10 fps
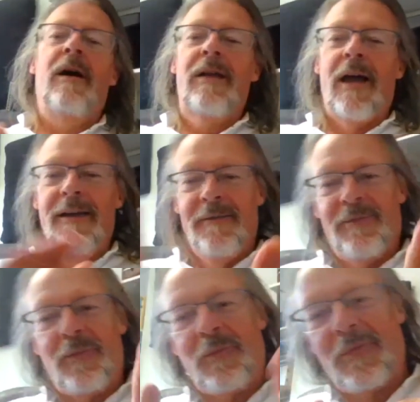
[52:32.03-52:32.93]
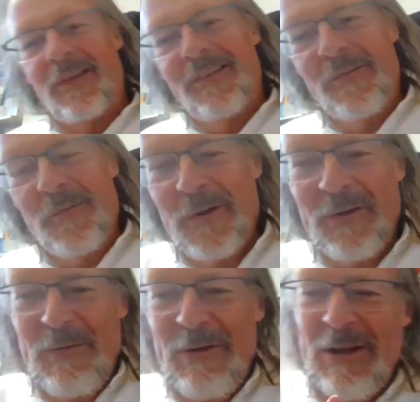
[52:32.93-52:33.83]
okay.
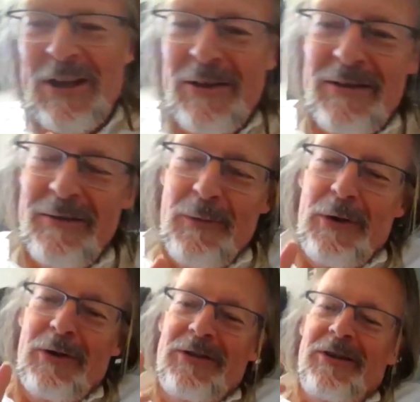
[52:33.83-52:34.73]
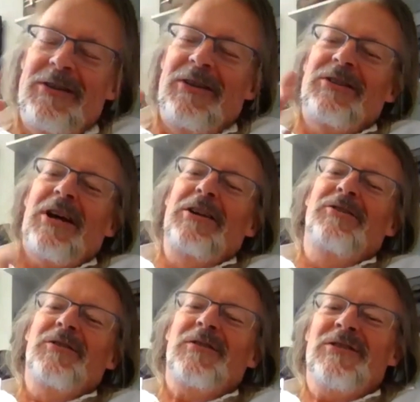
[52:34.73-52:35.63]
We're going to go. There's a
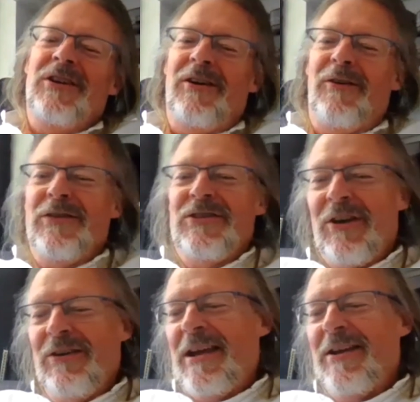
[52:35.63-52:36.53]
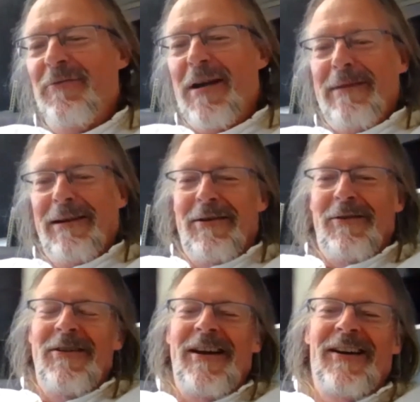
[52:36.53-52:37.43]
danger of us going down a rabbit
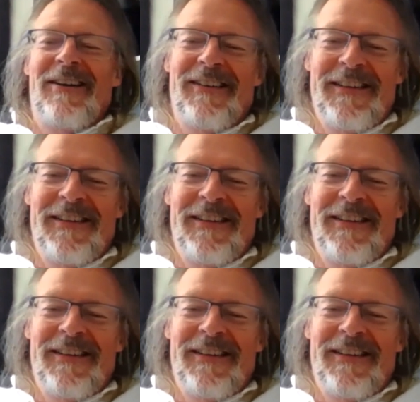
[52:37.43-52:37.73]
hole here.